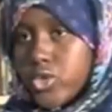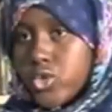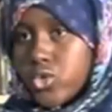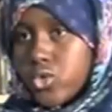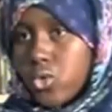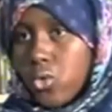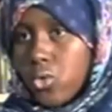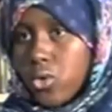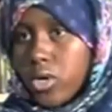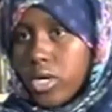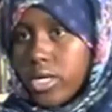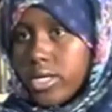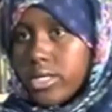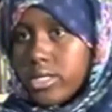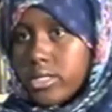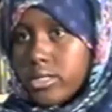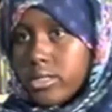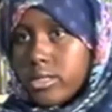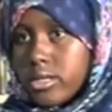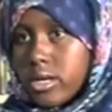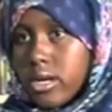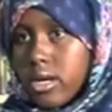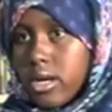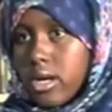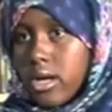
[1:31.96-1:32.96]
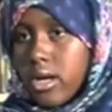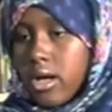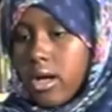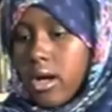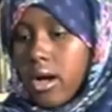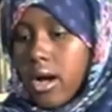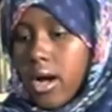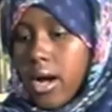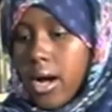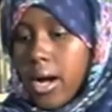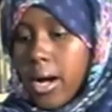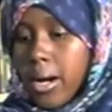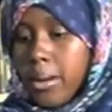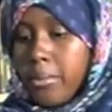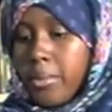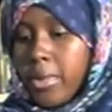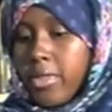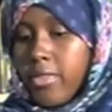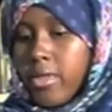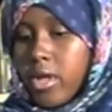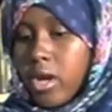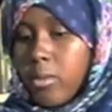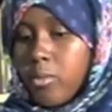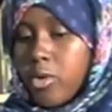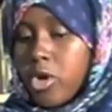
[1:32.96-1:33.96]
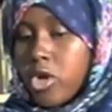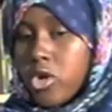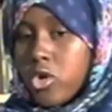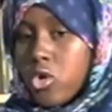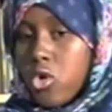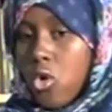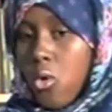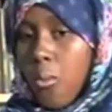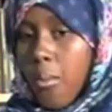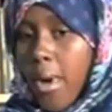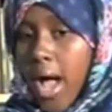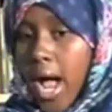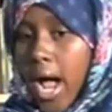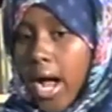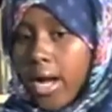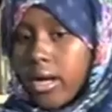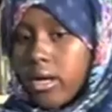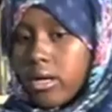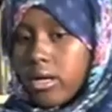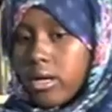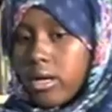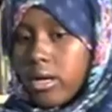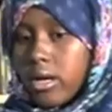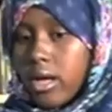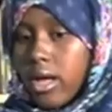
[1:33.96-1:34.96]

stories, and then I'm gonna go back,